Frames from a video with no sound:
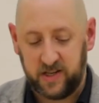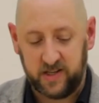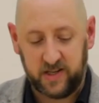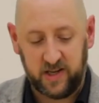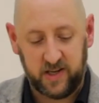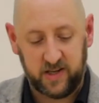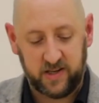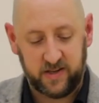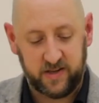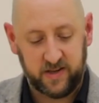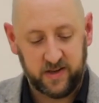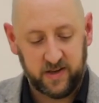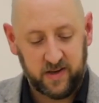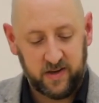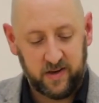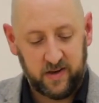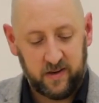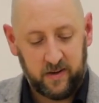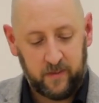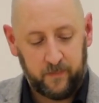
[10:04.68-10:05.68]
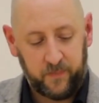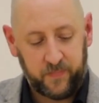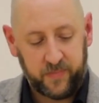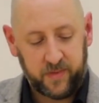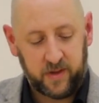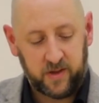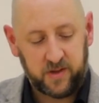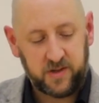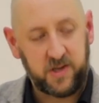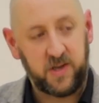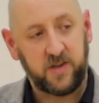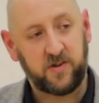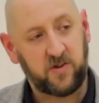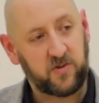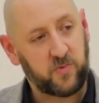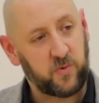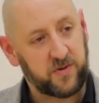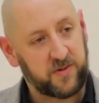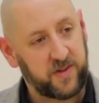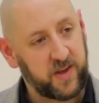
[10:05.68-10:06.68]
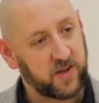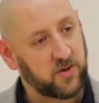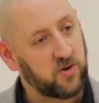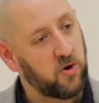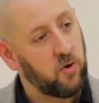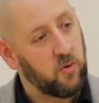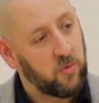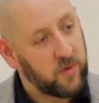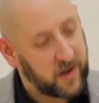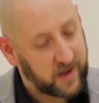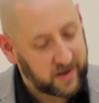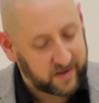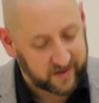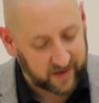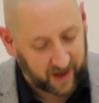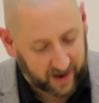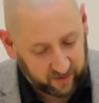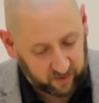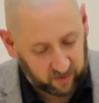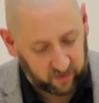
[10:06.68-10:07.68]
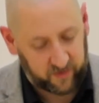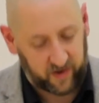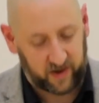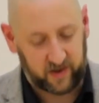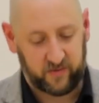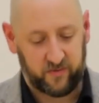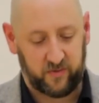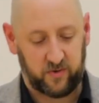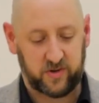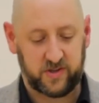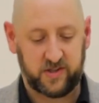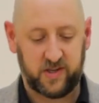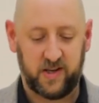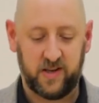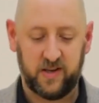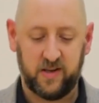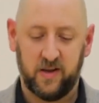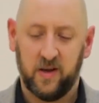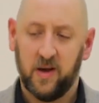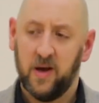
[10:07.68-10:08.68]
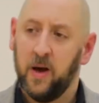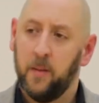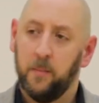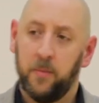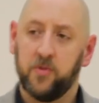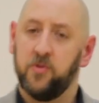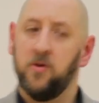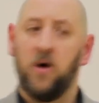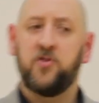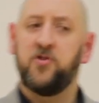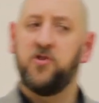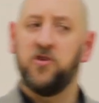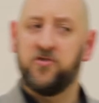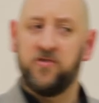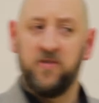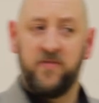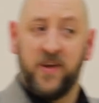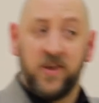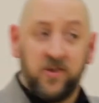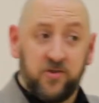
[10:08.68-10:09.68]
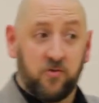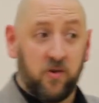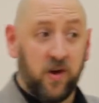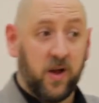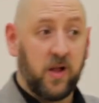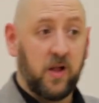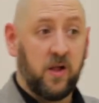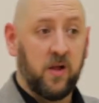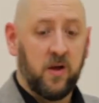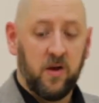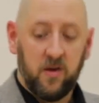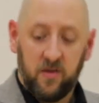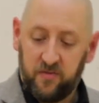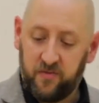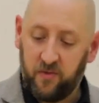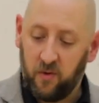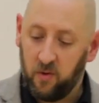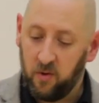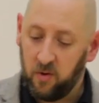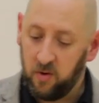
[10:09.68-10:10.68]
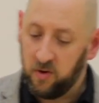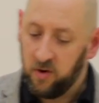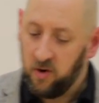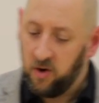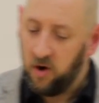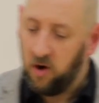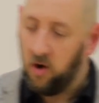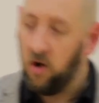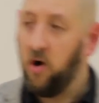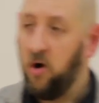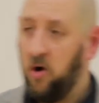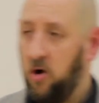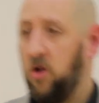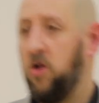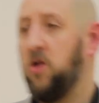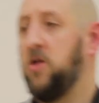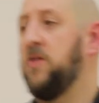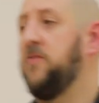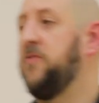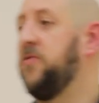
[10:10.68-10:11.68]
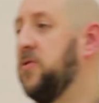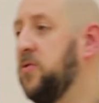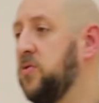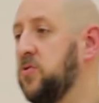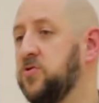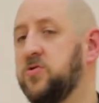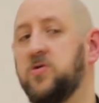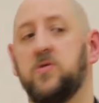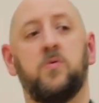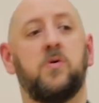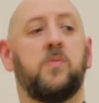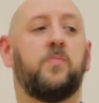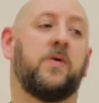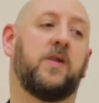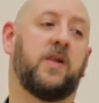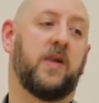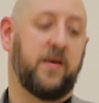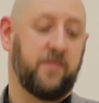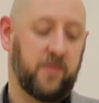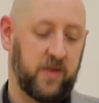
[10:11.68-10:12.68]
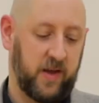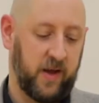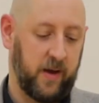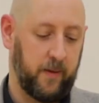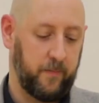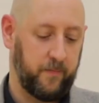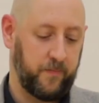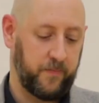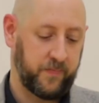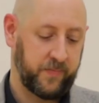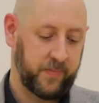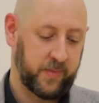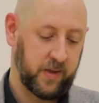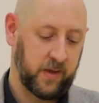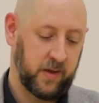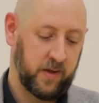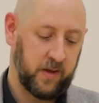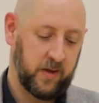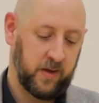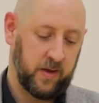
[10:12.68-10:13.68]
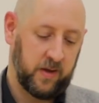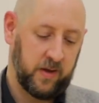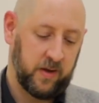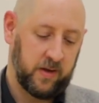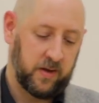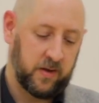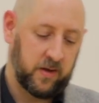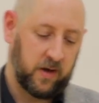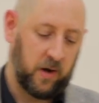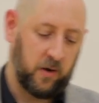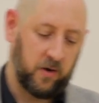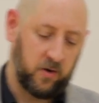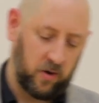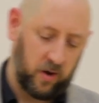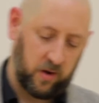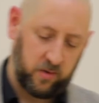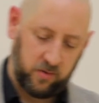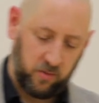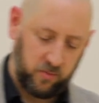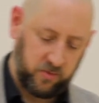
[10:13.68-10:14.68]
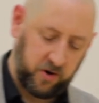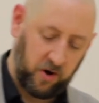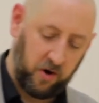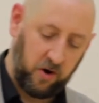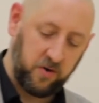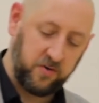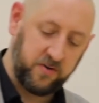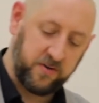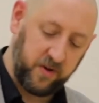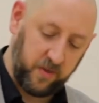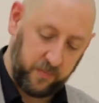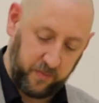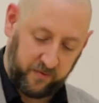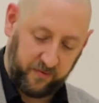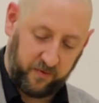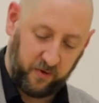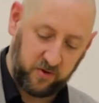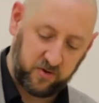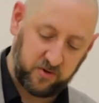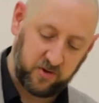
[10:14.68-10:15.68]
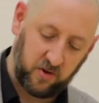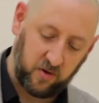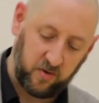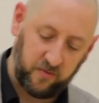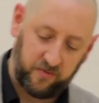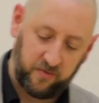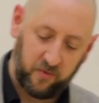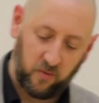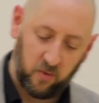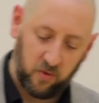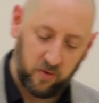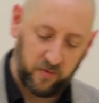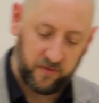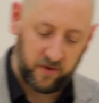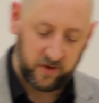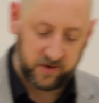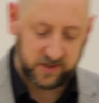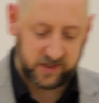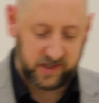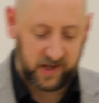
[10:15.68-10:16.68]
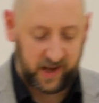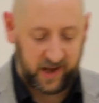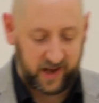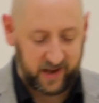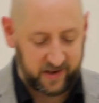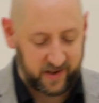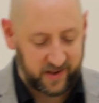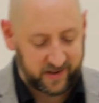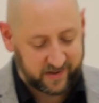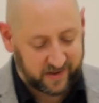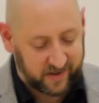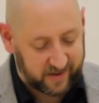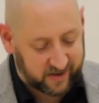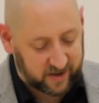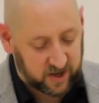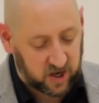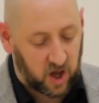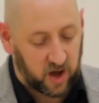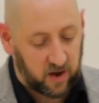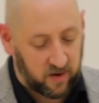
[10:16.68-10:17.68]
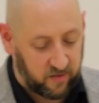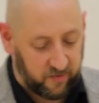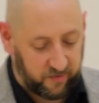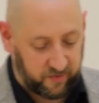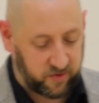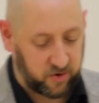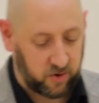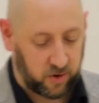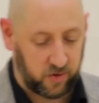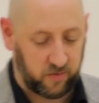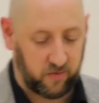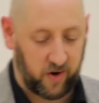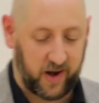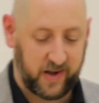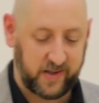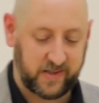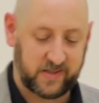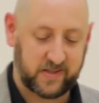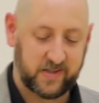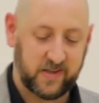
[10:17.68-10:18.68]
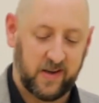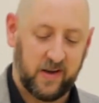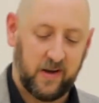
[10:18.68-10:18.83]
did. Jesus was the atoning sacrifice for sin, but not just of Israel, for all of those who would believe in him. I don't turn to it, but 1 John 4, verse 10, this is love, John writes,